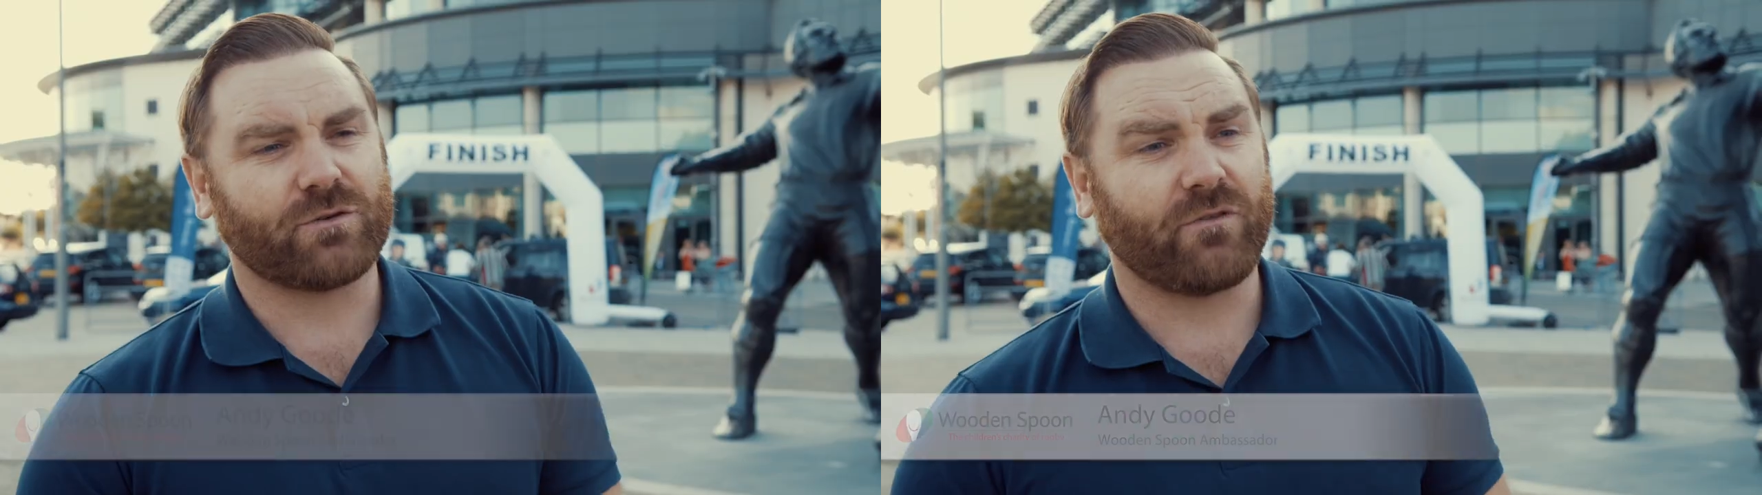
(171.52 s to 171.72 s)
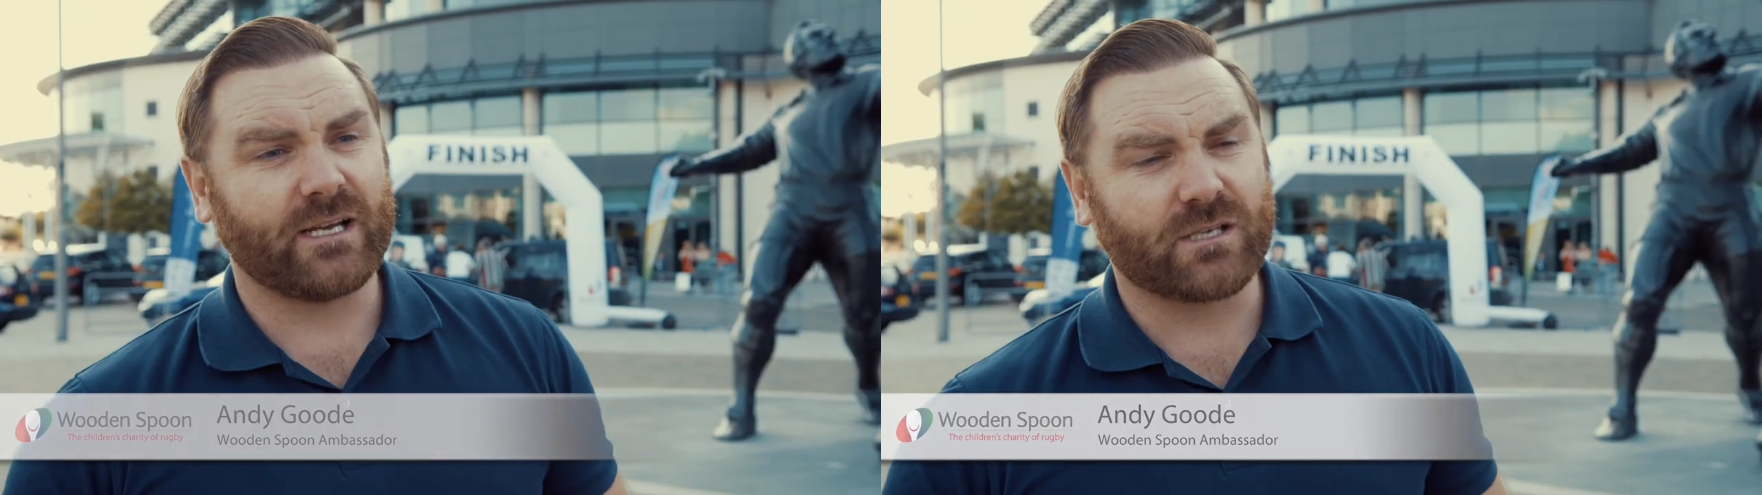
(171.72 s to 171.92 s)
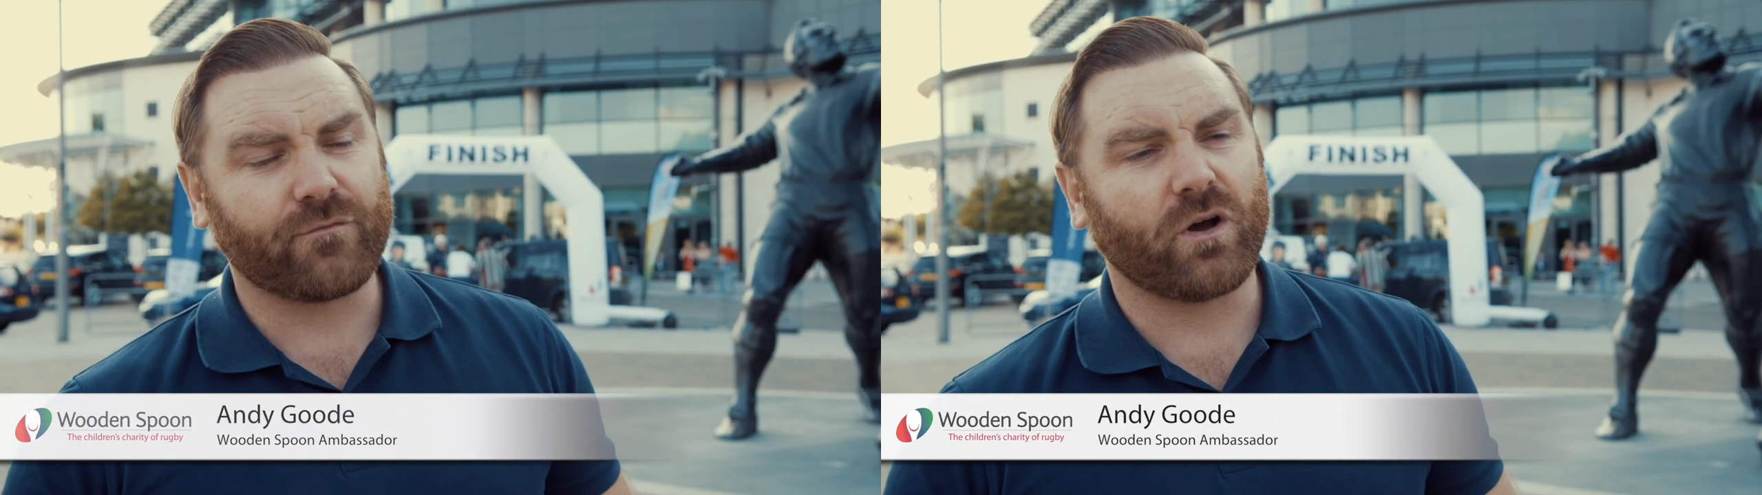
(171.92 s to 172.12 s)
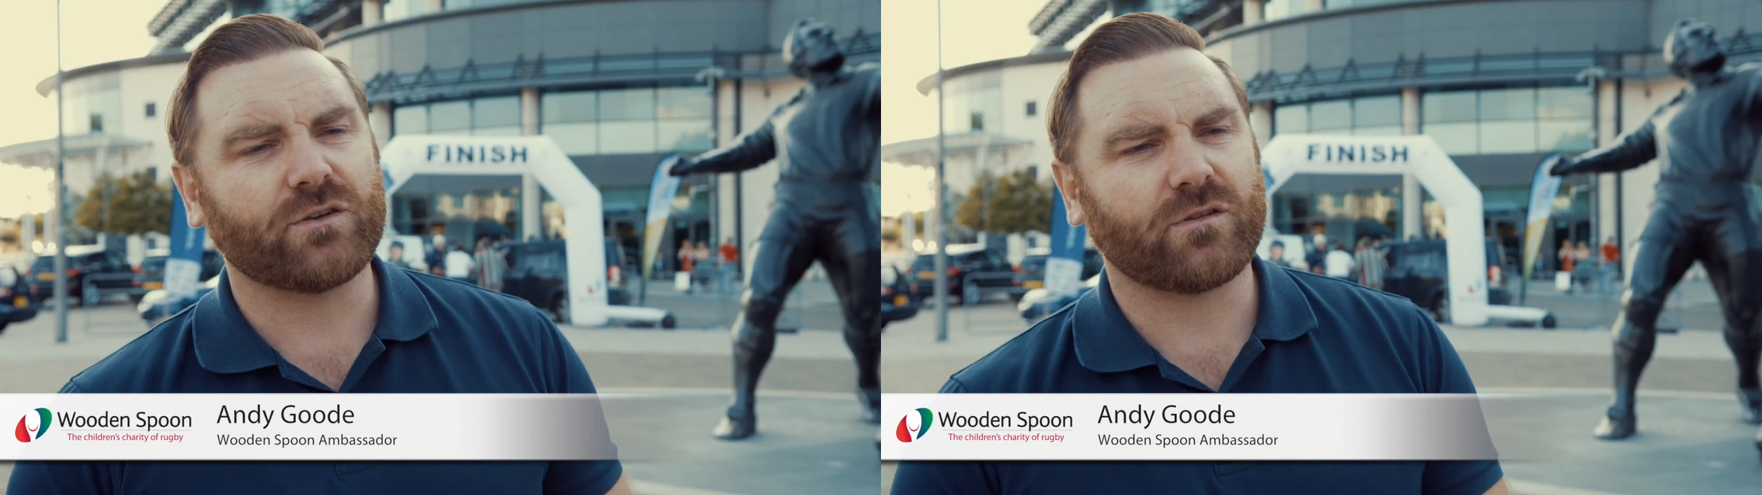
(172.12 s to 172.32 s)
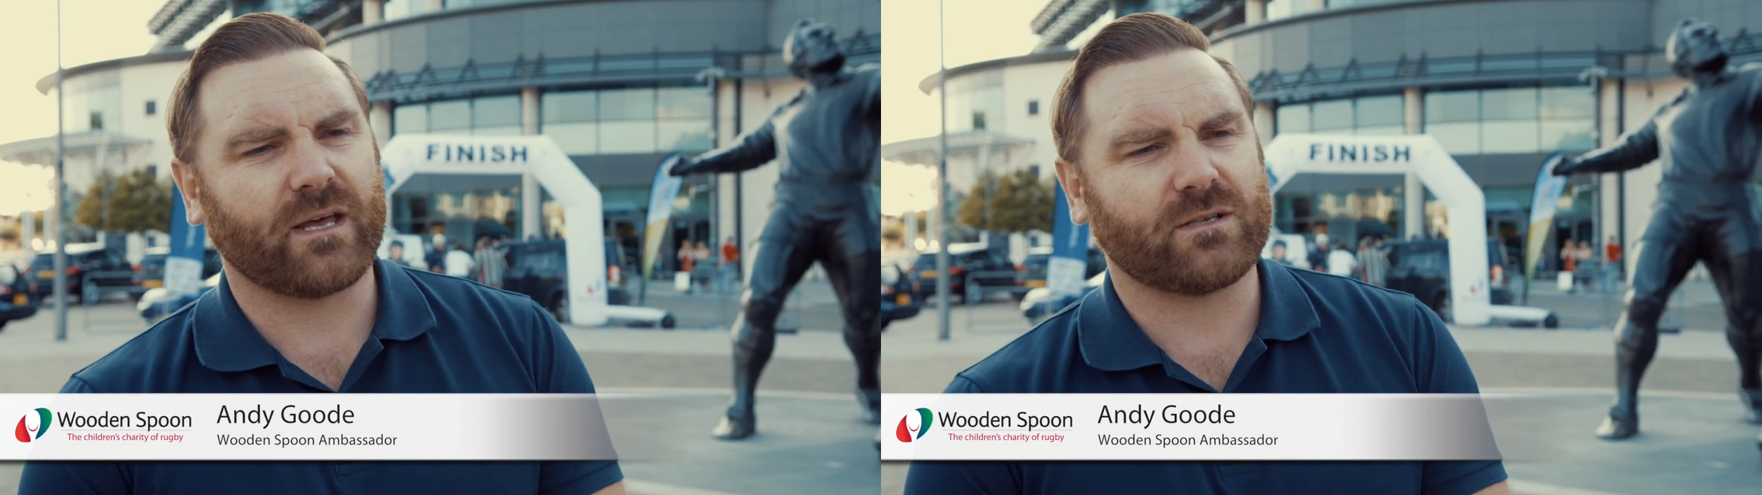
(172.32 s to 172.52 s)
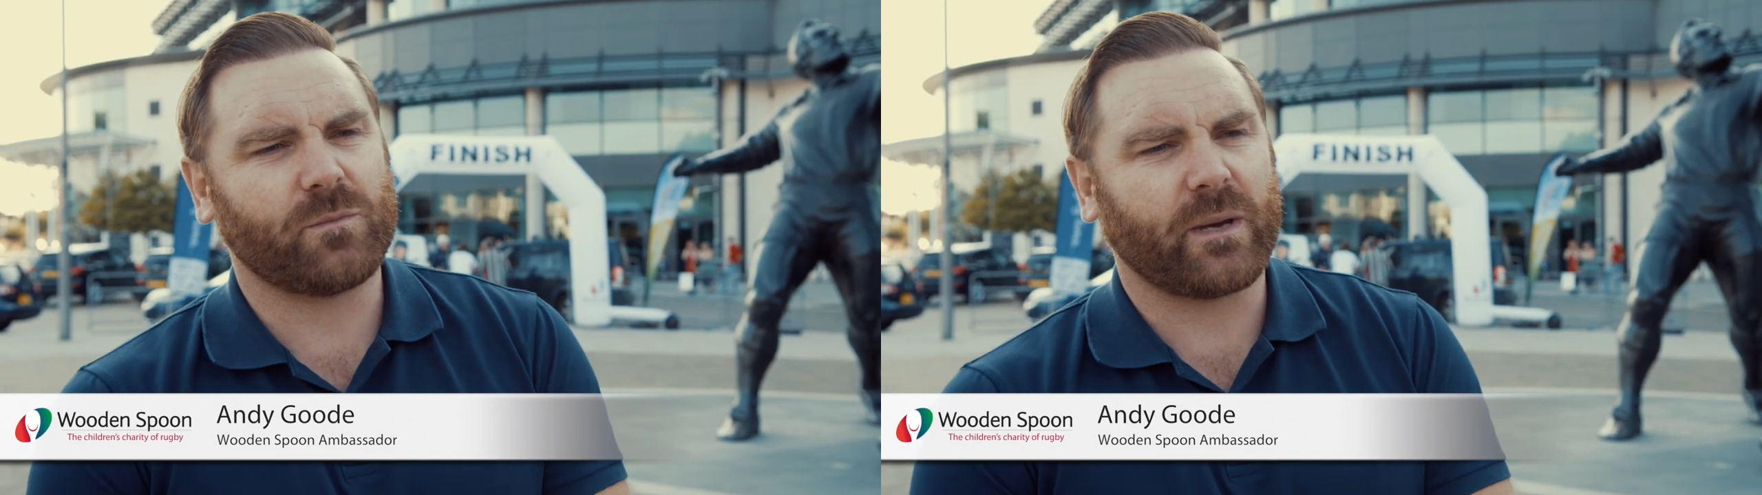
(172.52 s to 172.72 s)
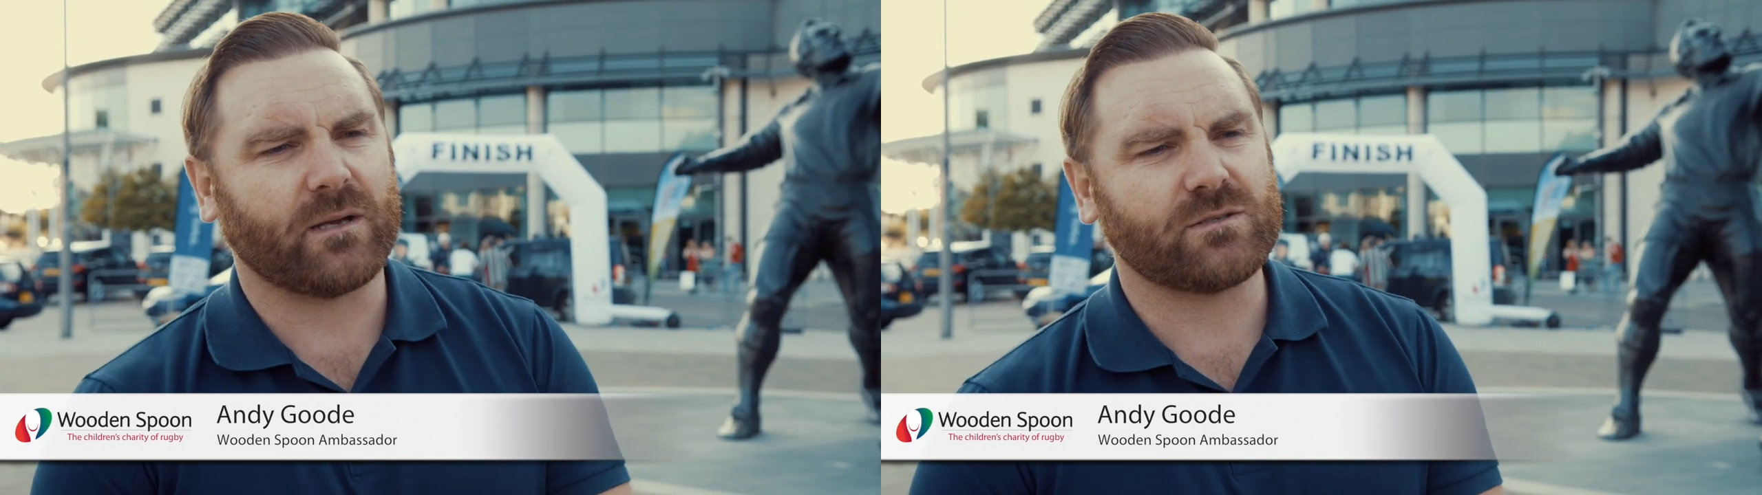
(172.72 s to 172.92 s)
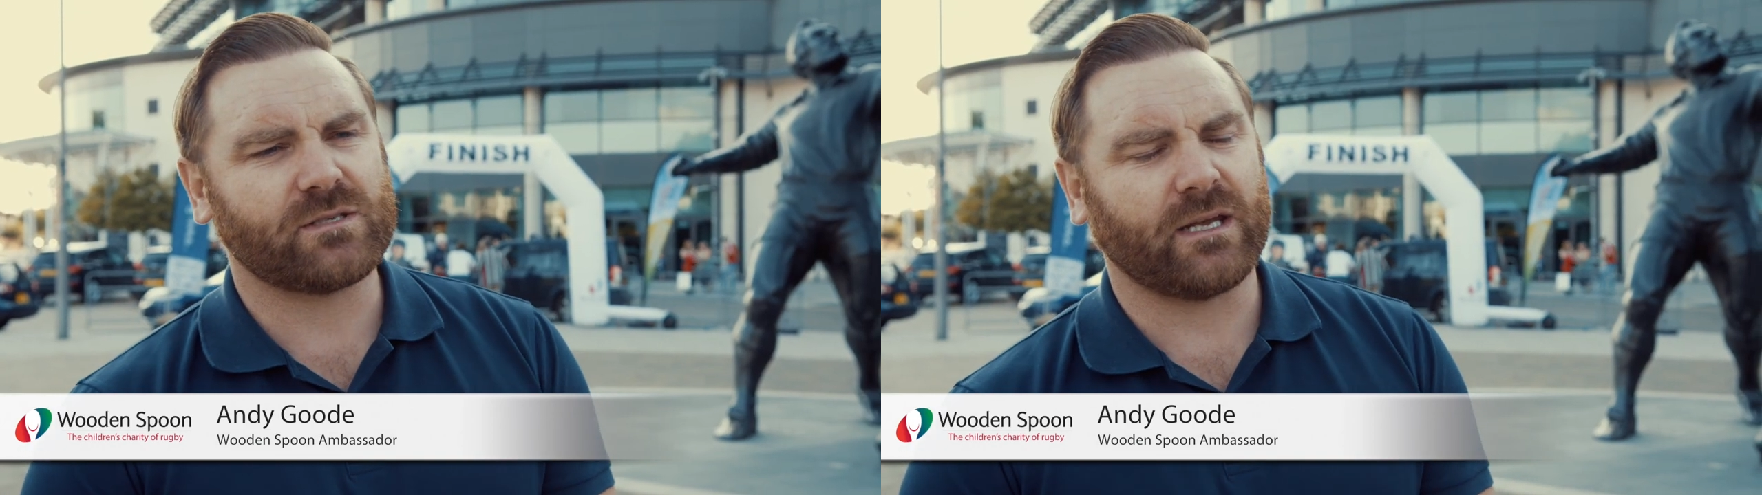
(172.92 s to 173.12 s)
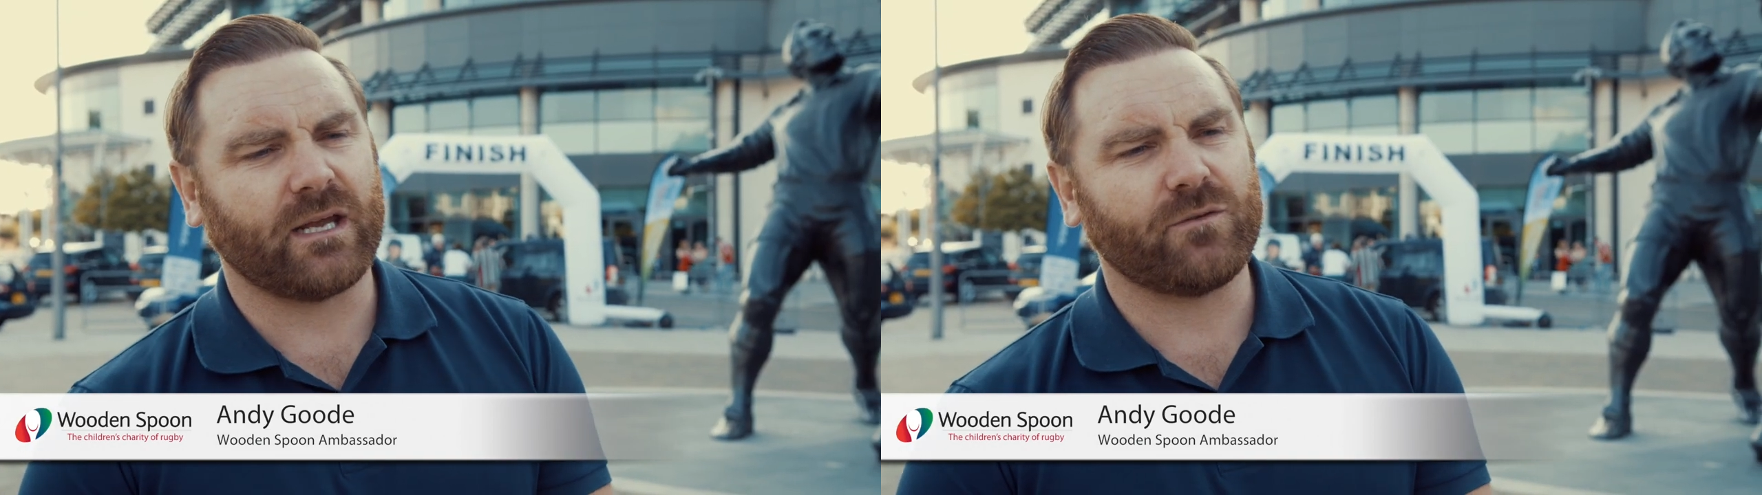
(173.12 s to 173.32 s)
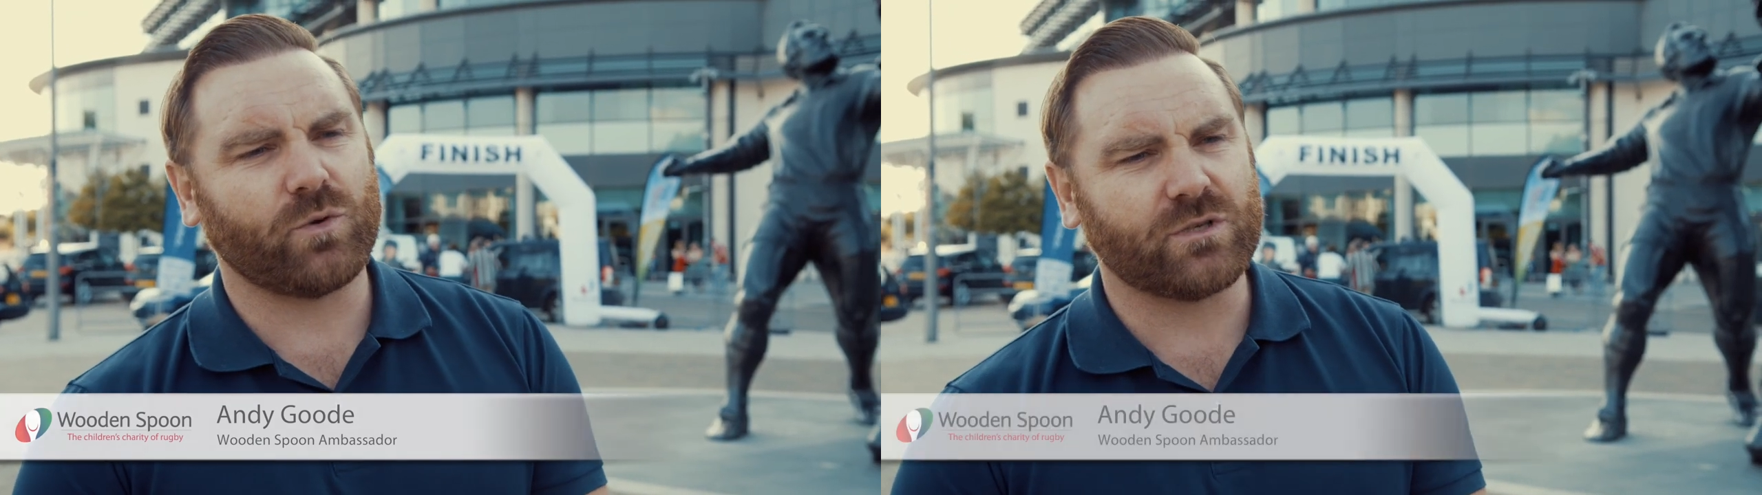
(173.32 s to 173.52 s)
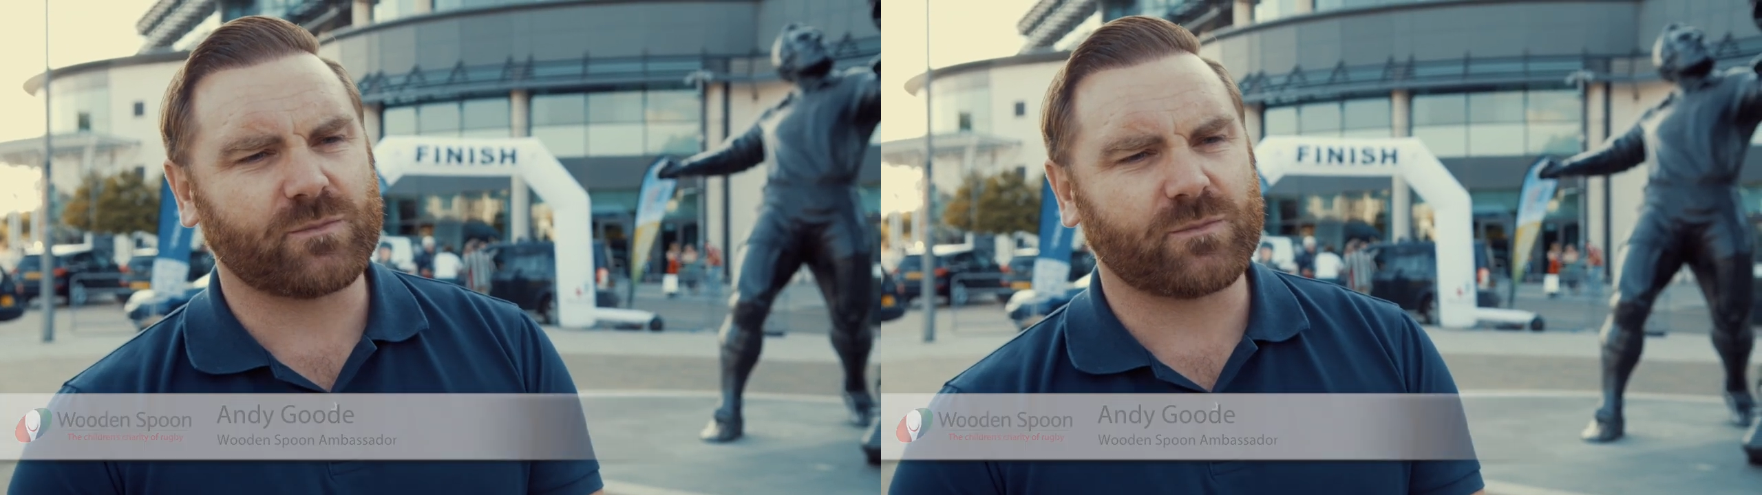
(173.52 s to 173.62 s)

To raise over one hundred thousand pounds in aid of Wooden